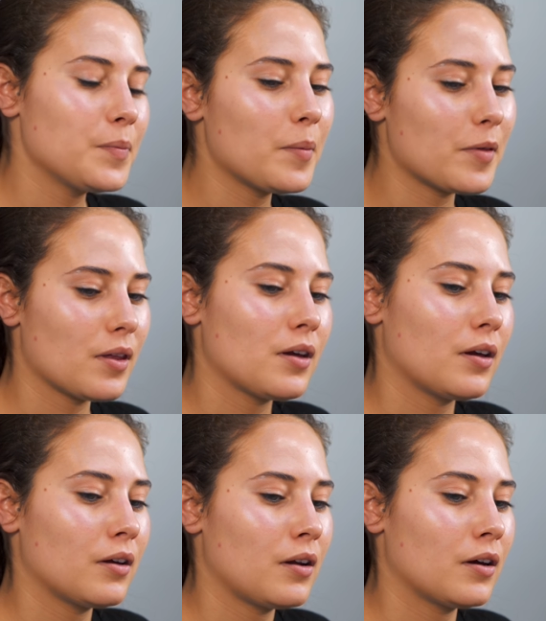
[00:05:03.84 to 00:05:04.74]
was maybe
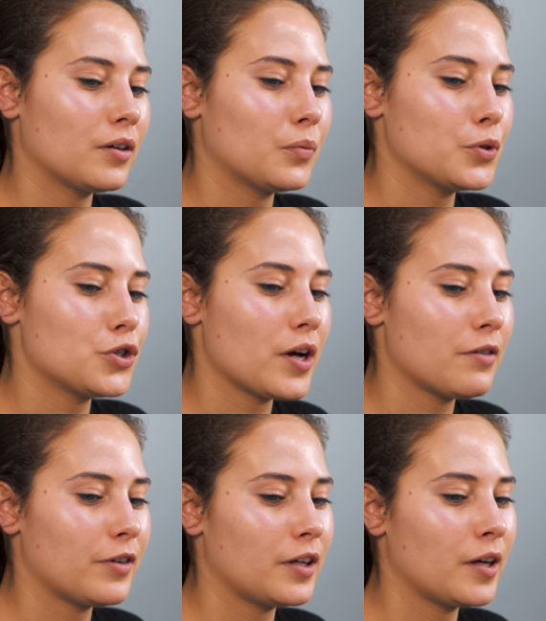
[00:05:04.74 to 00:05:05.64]
thinking, like, would you have
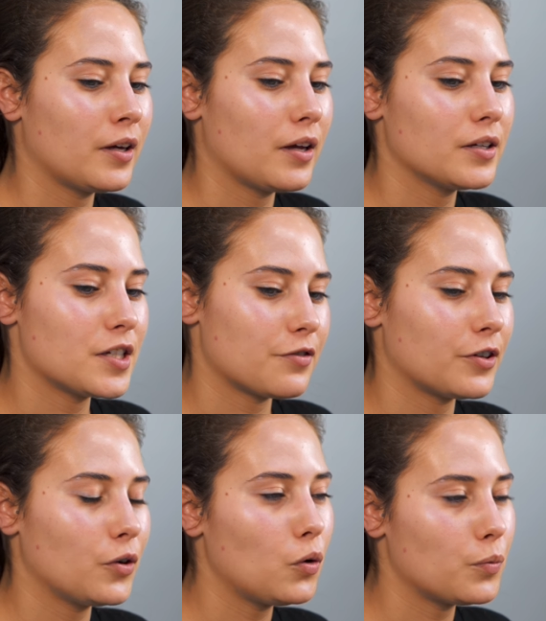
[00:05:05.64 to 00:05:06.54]
any
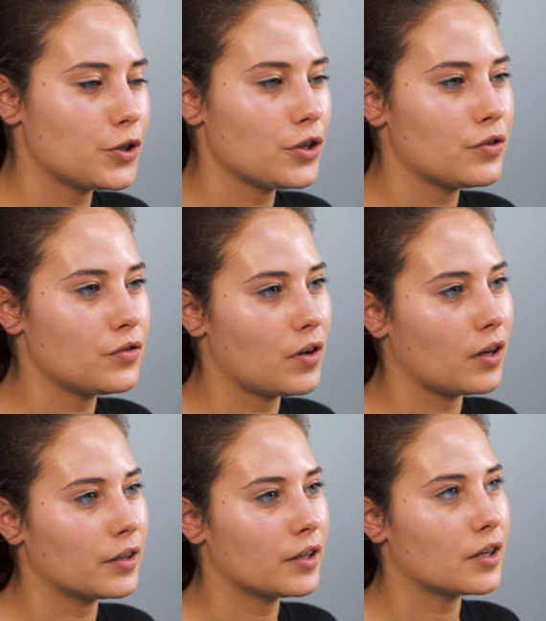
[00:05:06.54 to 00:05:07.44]
different options,
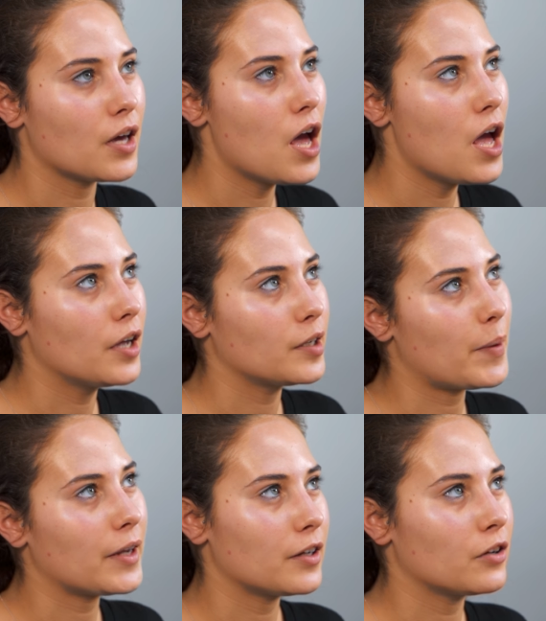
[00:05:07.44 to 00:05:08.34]
like
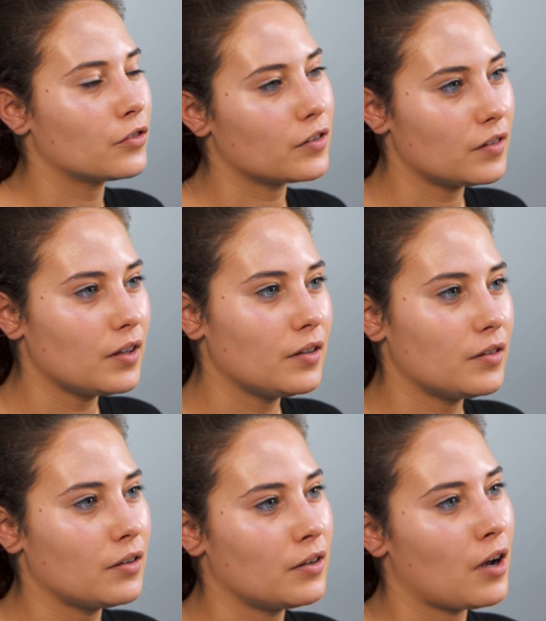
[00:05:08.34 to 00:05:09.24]
depending on the
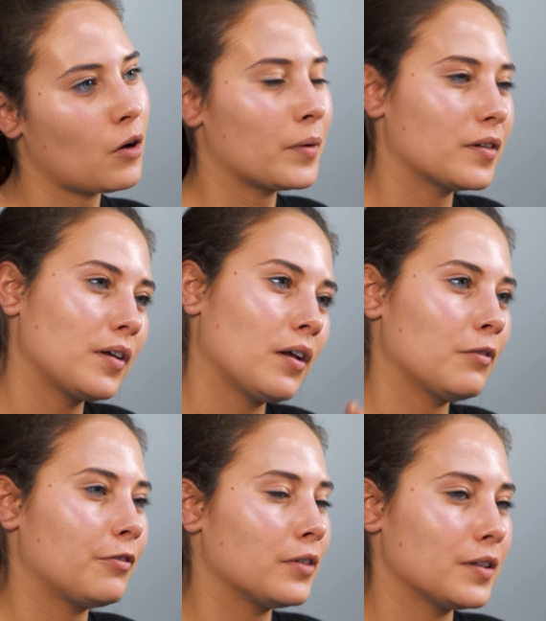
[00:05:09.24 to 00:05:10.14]
season and how my skin
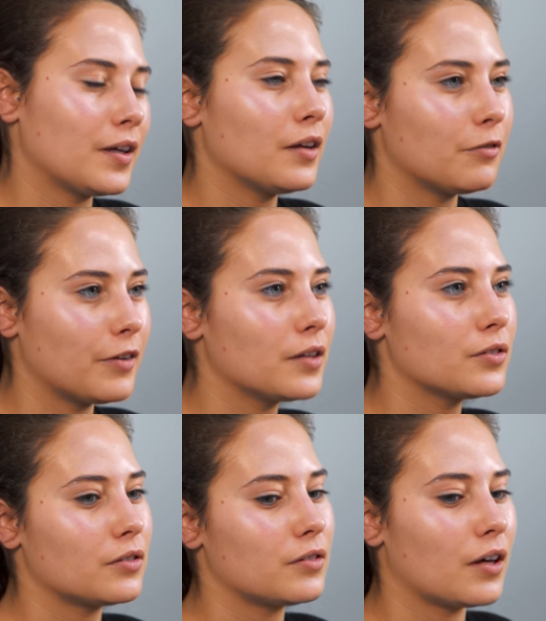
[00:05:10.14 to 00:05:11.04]
feels,
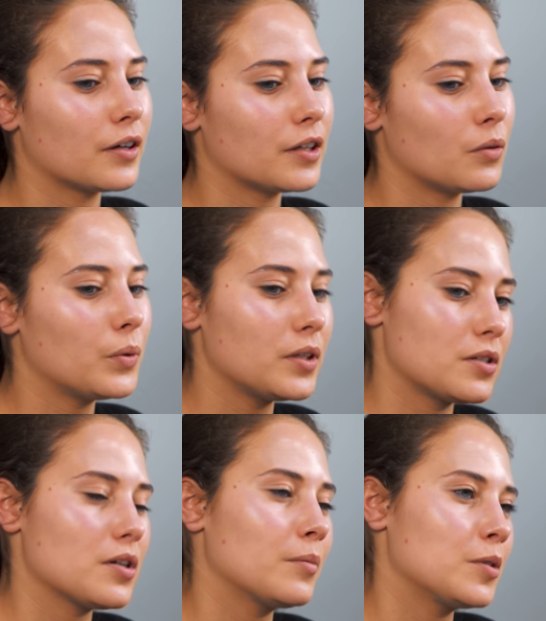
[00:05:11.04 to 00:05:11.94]
because like in the winter
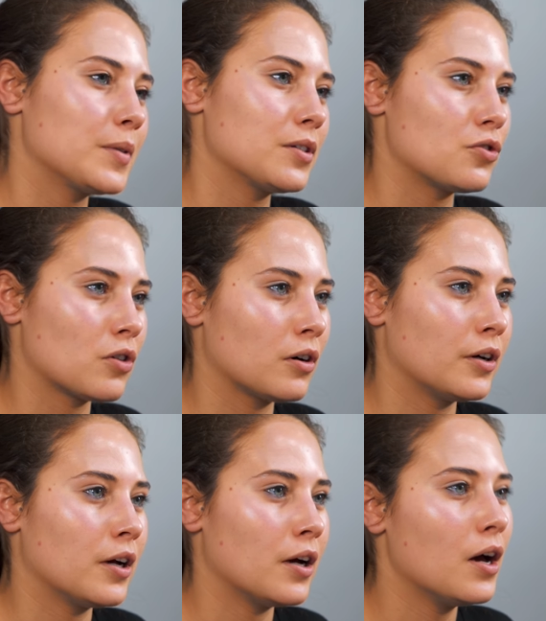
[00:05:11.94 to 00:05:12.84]
time it's a bit
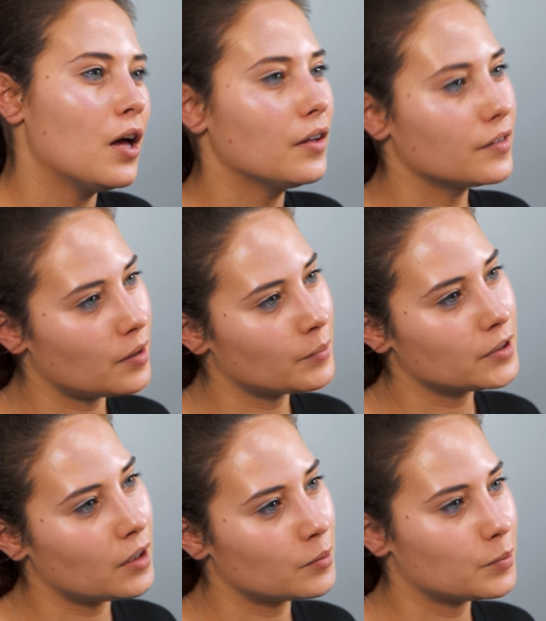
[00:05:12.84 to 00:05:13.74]
drier,
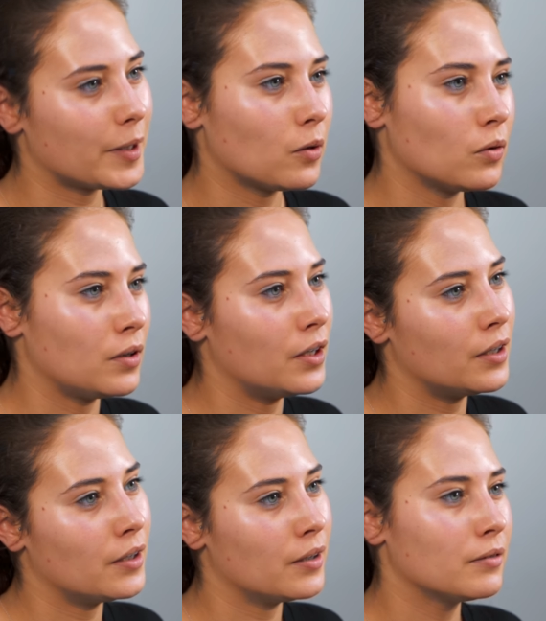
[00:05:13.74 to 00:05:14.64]
summertime's a bit
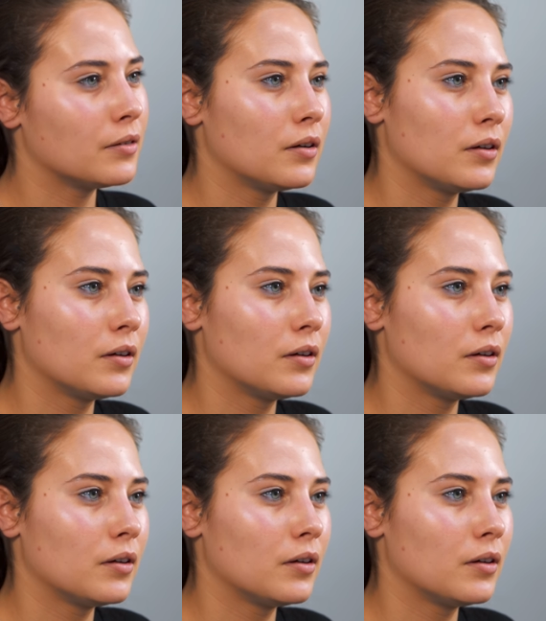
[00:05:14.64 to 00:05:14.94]
oilier.